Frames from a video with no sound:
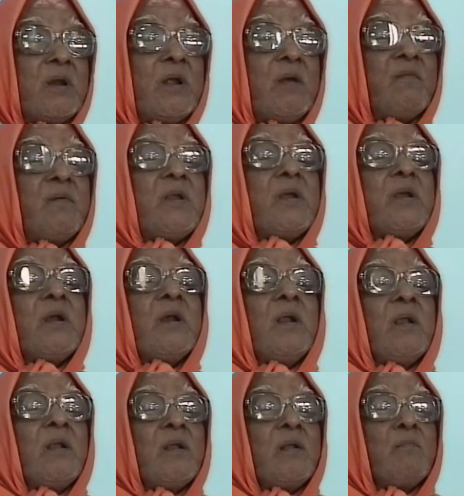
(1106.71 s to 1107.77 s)
and every
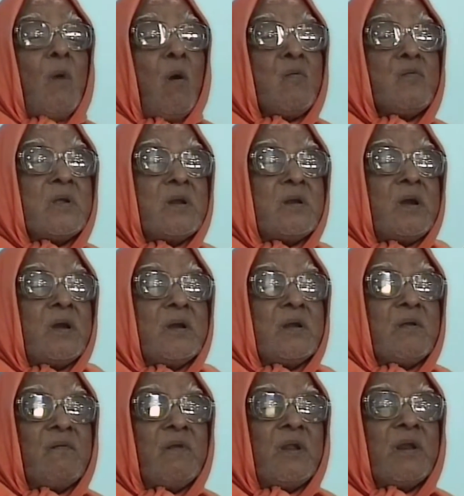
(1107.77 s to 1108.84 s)
mountain
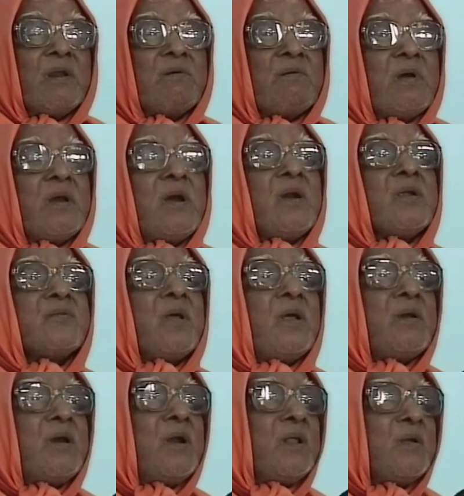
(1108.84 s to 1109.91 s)
and every river and
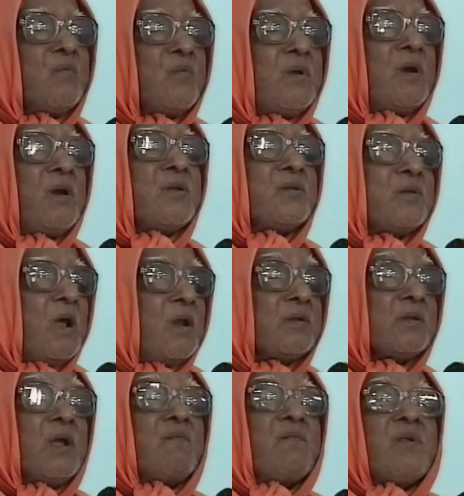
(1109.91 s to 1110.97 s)
sun and the moon and
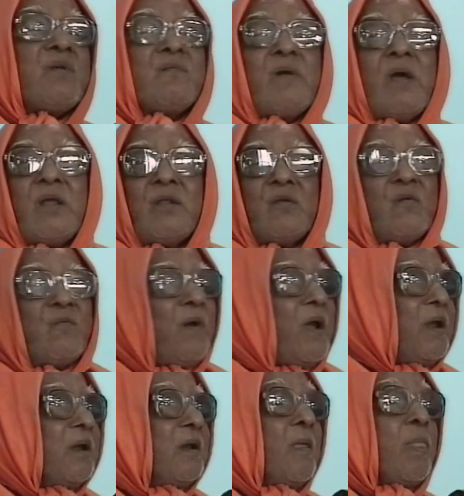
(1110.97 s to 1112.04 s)
stars. Everywhere you
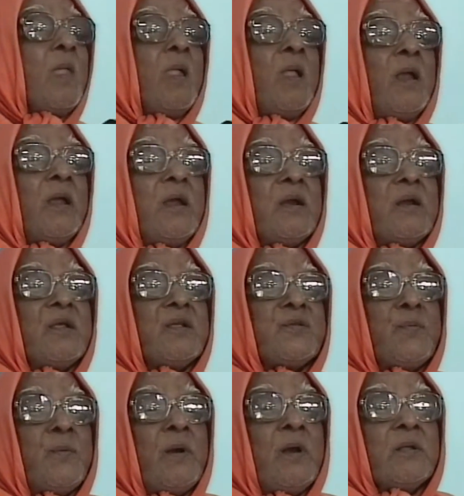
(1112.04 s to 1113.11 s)
find, it
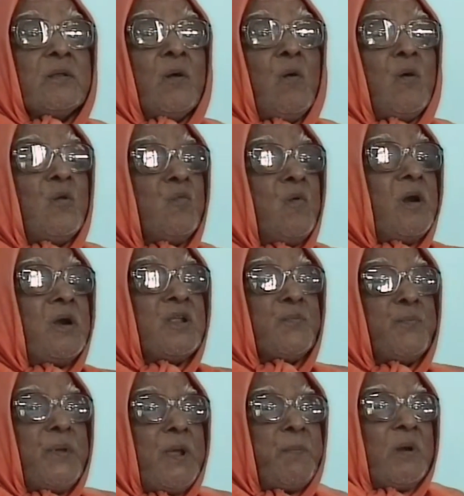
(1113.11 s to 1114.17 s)
is, the whole world
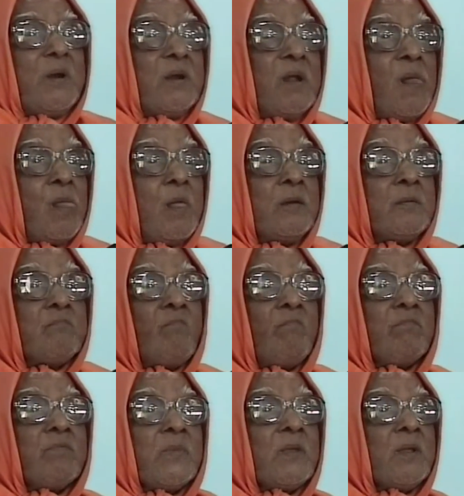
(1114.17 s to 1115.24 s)
is peopled
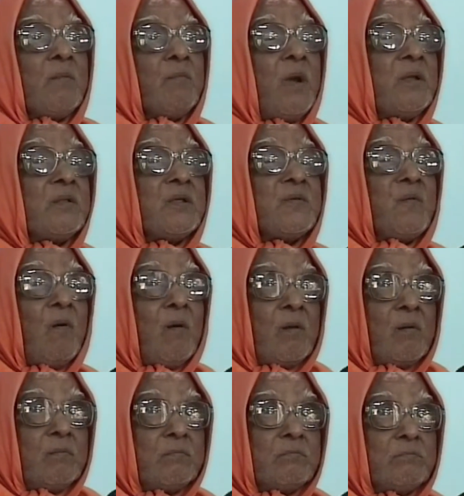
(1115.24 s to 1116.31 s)
by this
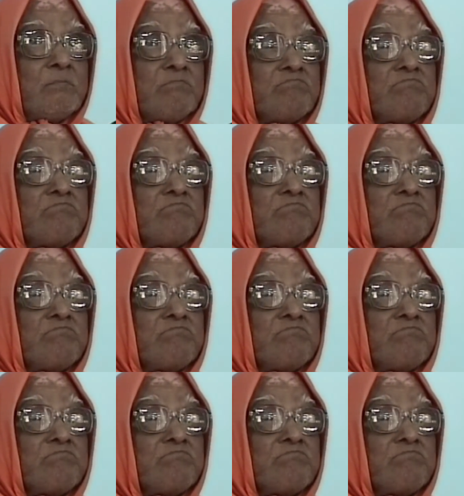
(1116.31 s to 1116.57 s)
form.